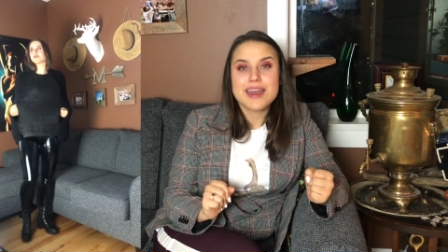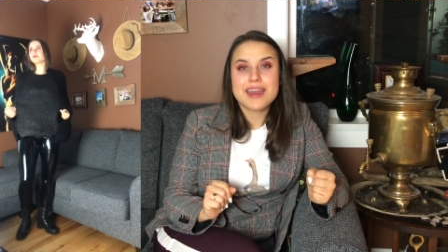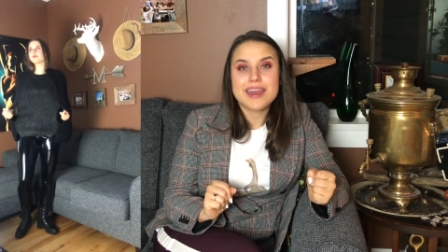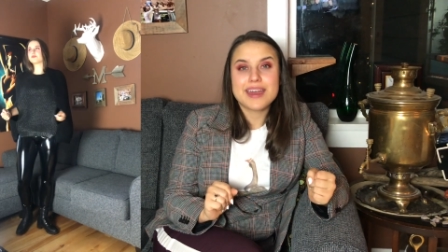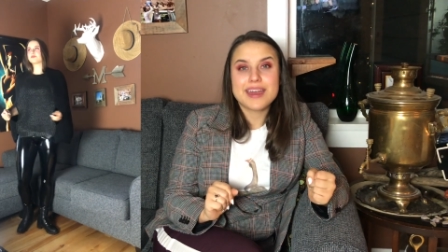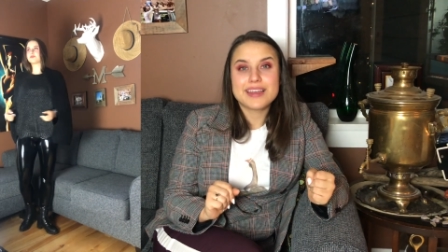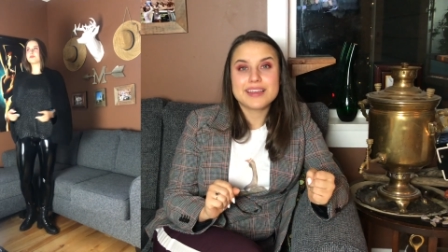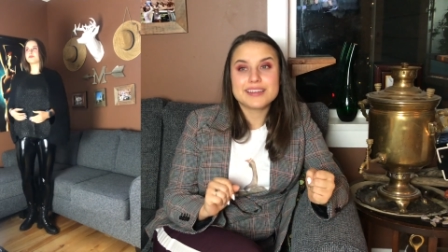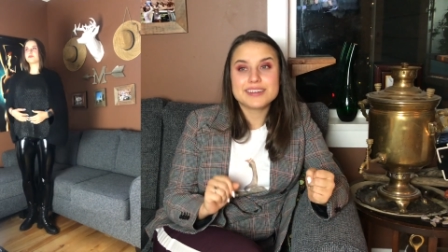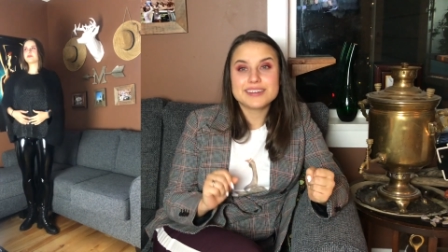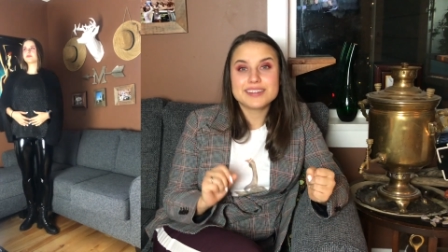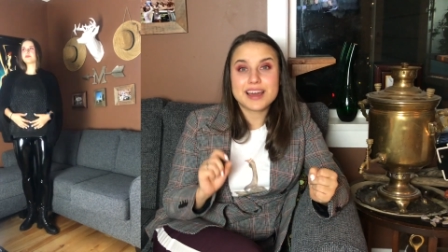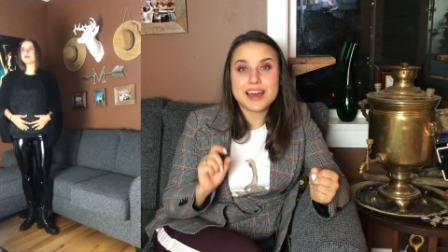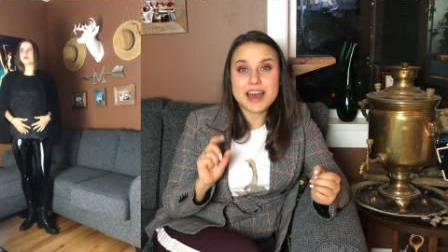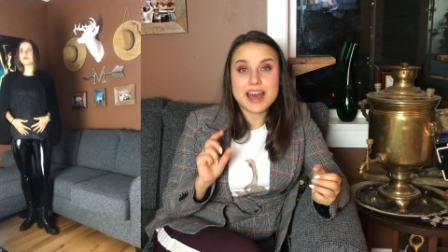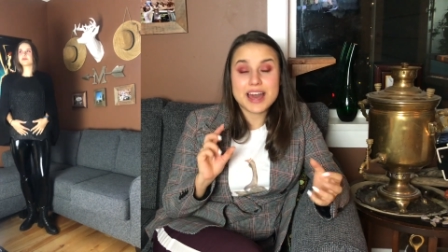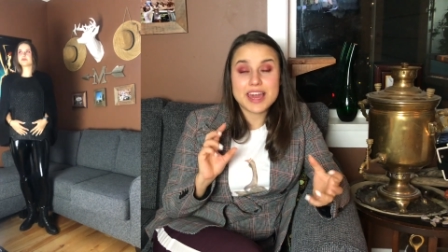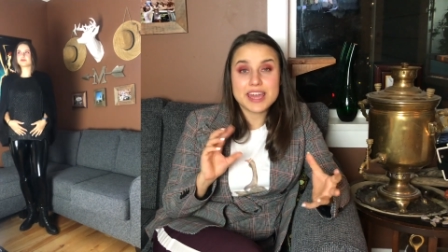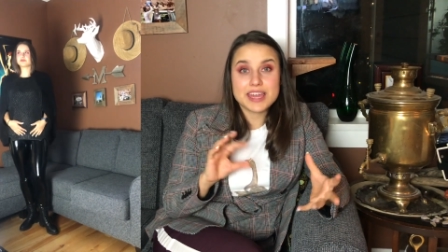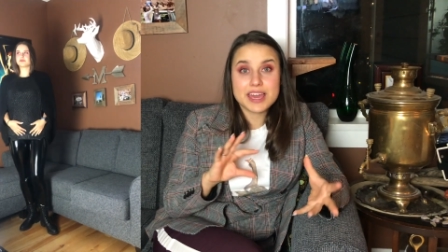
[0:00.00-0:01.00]
and
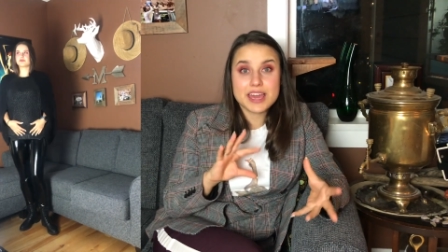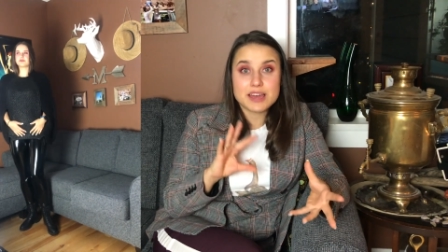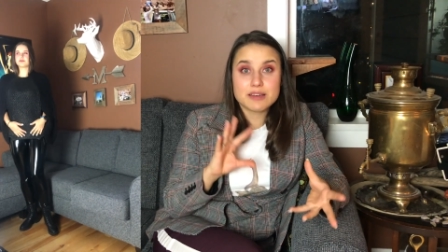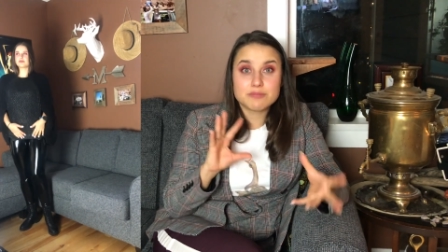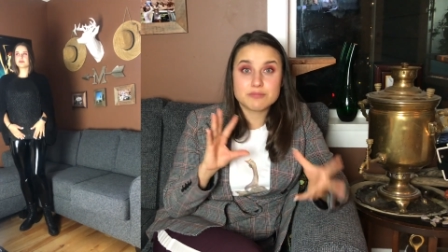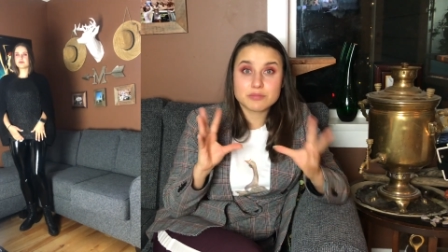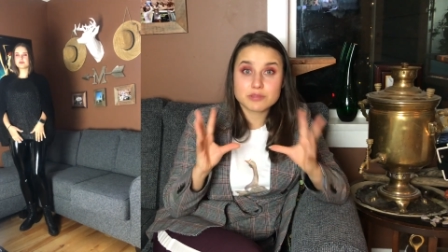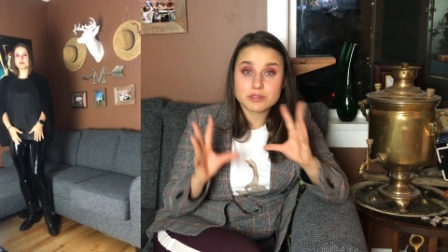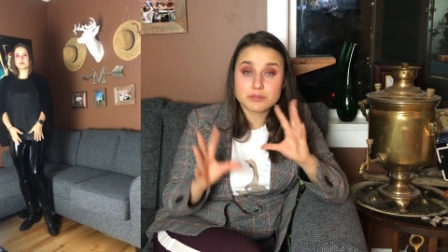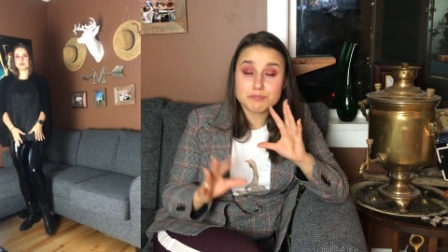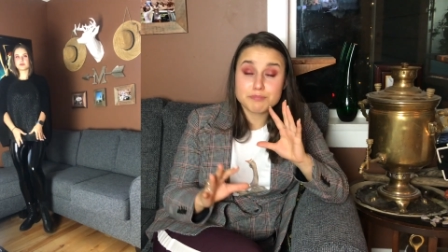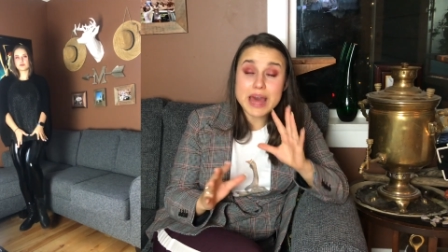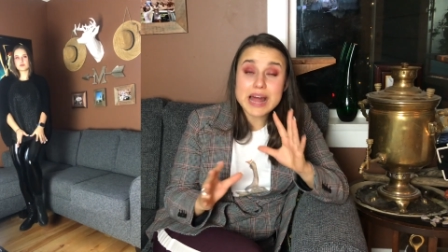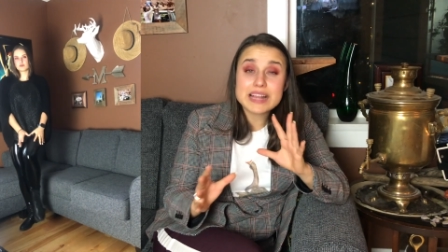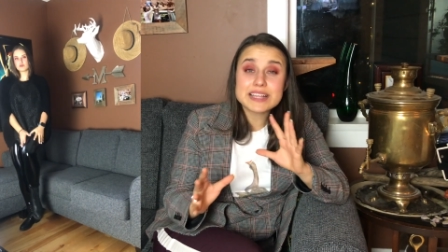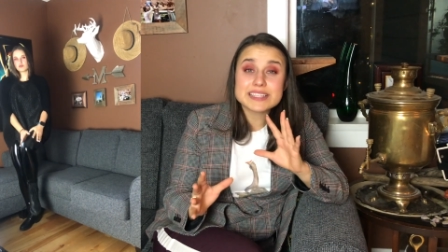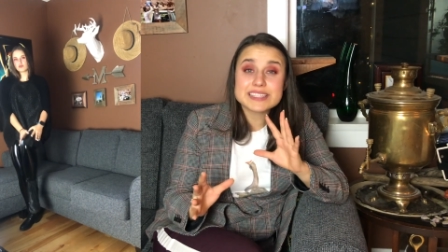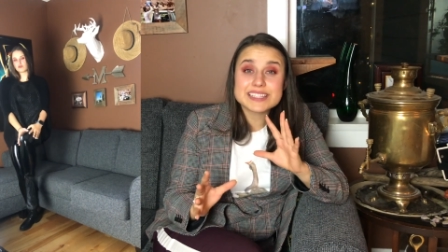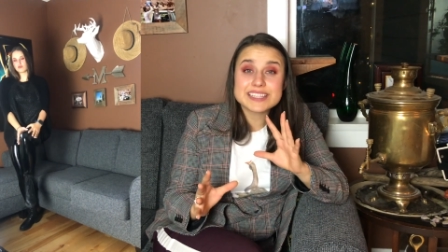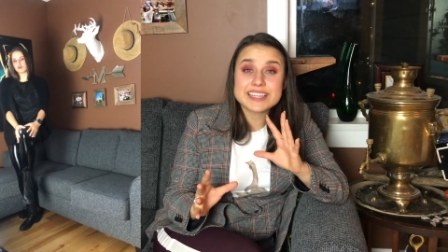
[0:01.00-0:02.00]
I am
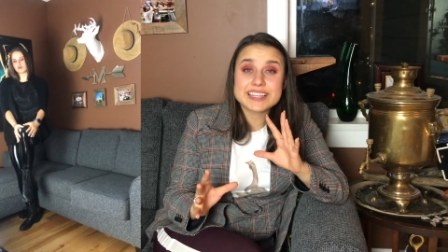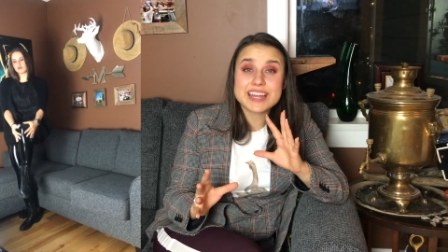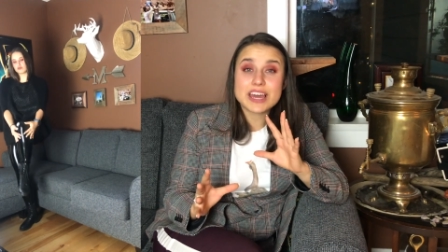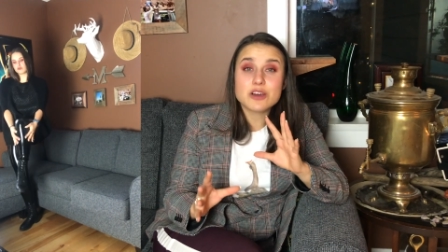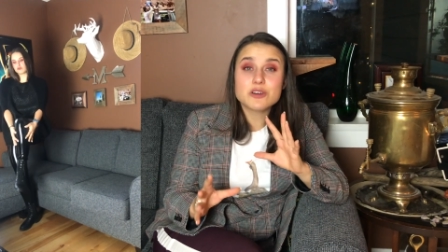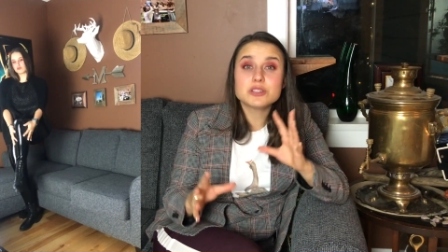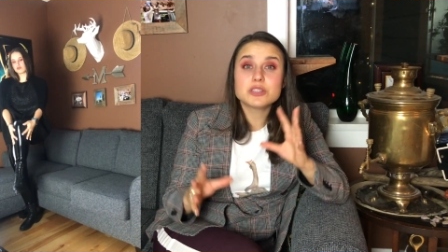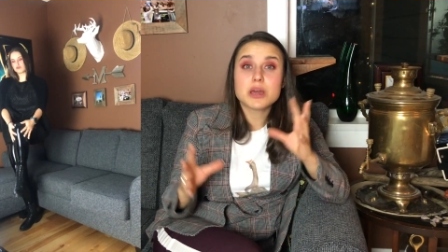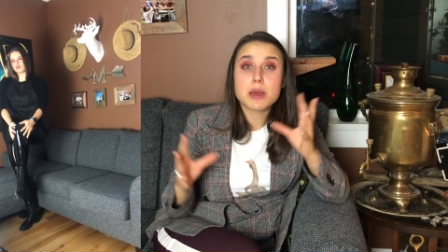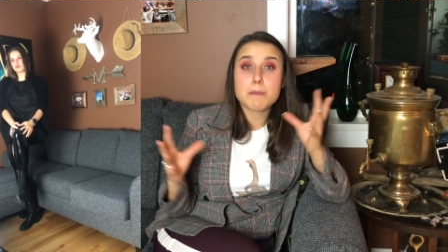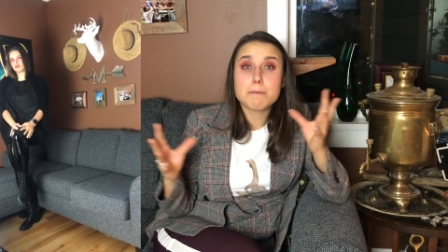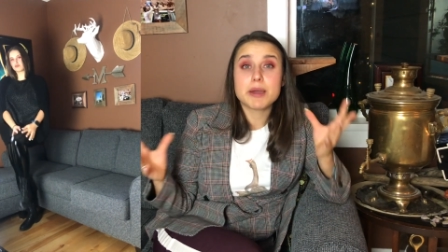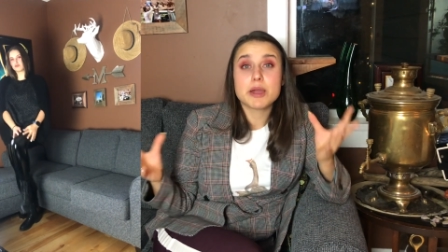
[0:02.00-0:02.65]
balancing it out